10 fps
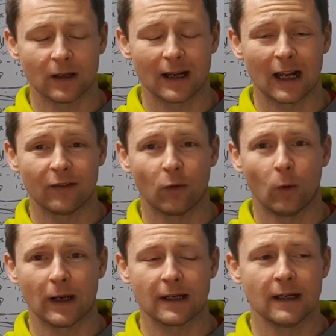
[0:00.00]
kind of
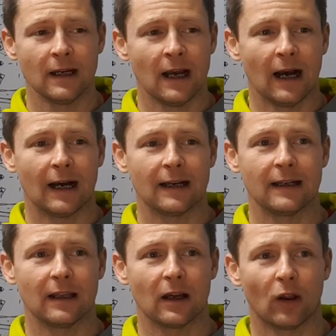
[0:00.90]
awake.
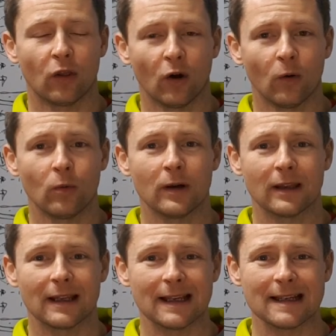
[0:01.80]
And although
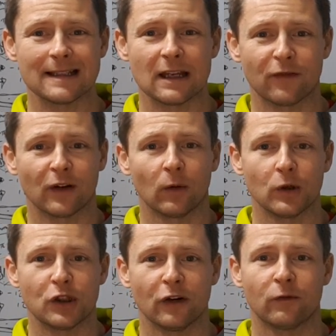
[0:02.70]
it's difficult
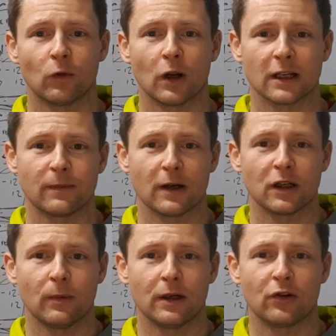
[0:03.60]
with shift work,
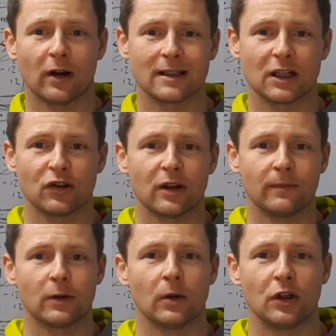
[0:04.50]
especially when you transition
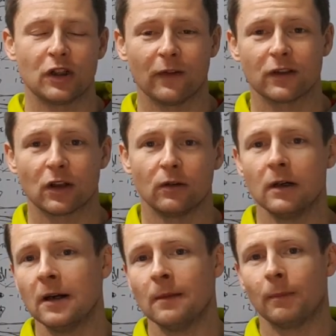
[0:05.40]
in between shifts.
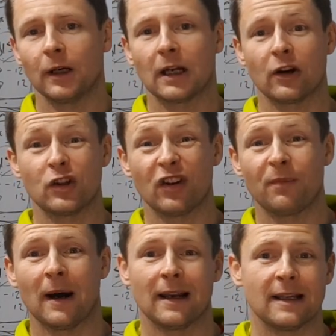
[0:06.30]
So my current shift
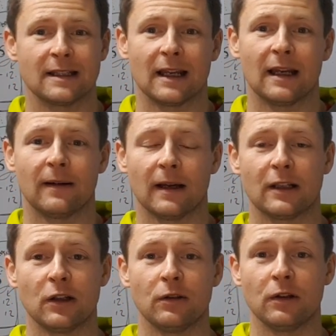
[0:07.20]
pattern is
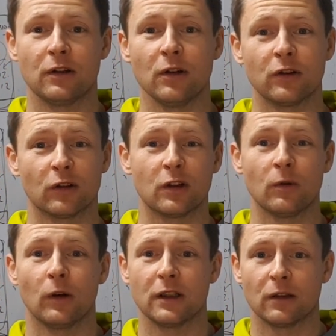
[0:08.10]
a 2-2-2, so
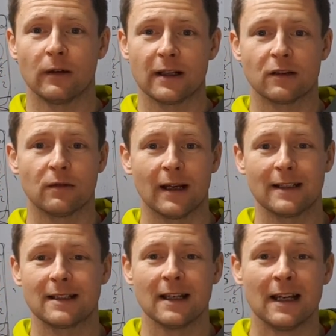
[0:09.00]
2 early, 2 late, 2
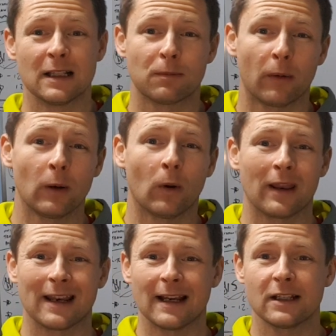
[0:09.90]
nights. It's probably one of
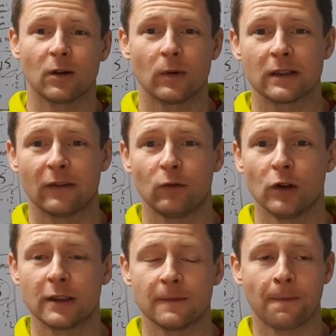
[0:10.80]
the nicer ones I've
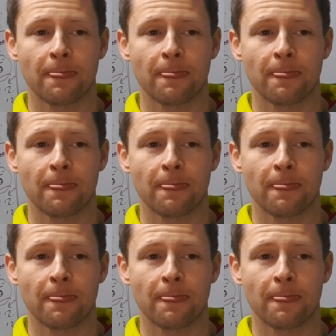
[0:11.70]
worked,